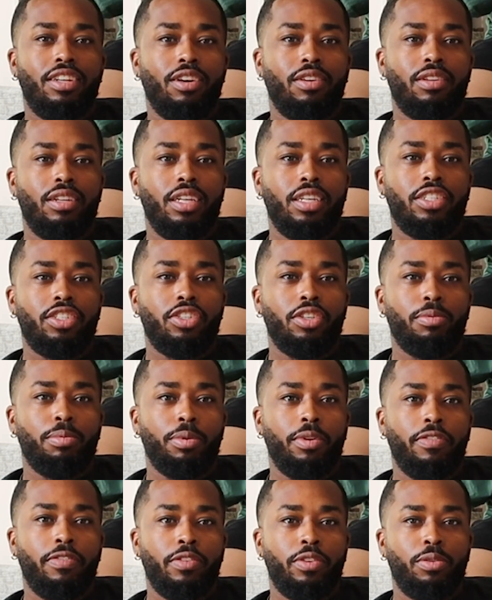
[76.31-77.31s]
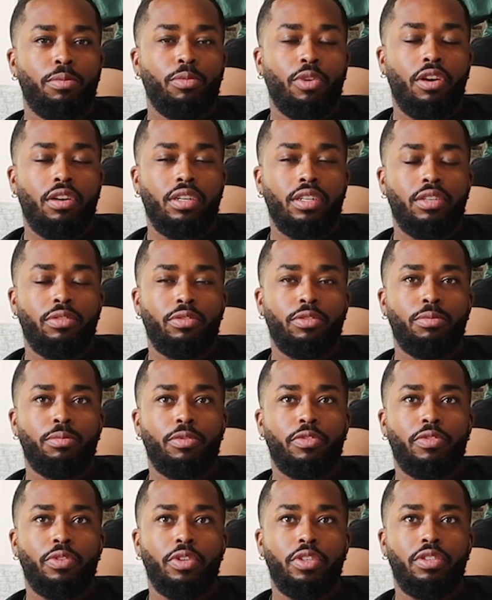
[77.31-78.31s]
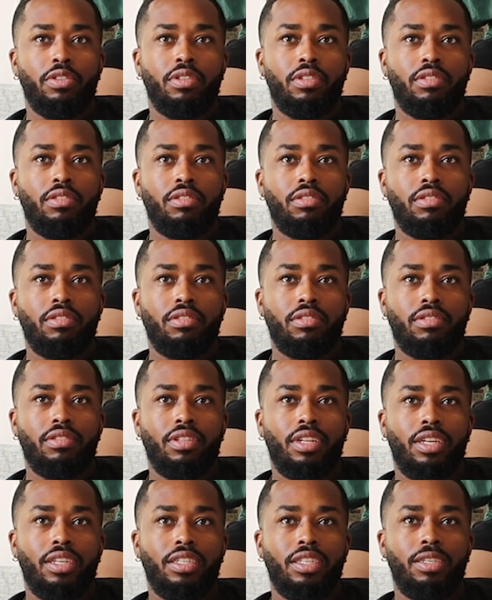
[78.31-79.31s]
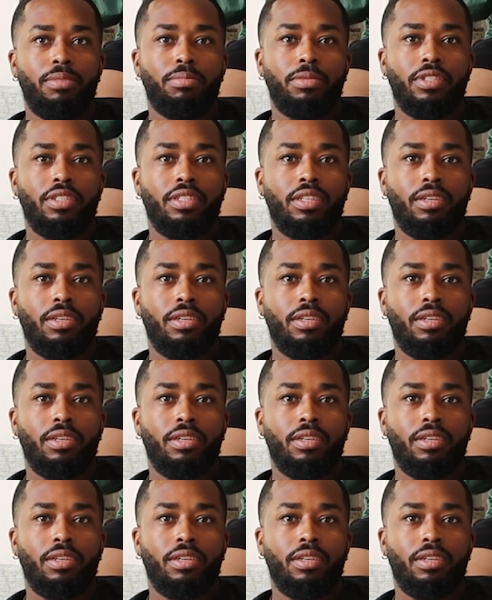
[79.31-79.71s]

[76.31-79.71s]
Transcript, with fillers: Don't let your perfume walk in the room before you do. Might keep it